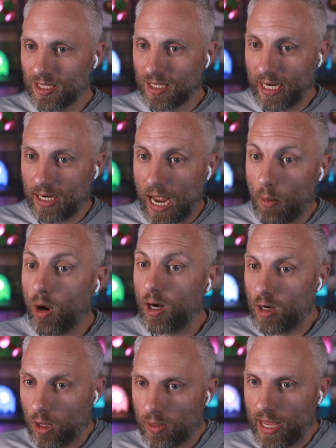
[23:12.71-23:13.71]
like, I want
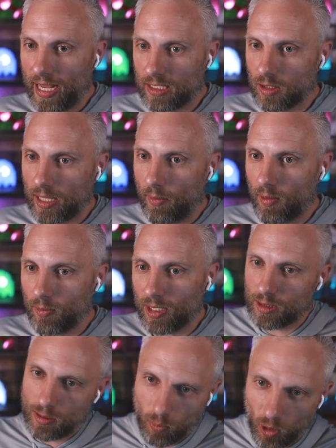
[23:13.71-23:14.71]
to know that, so that way we
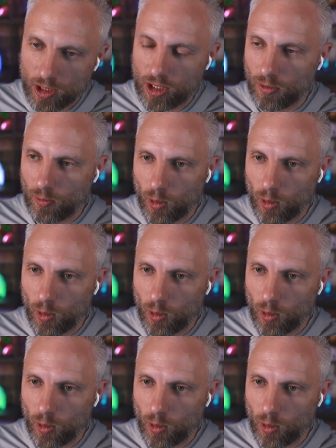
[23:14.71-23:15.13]
can support you.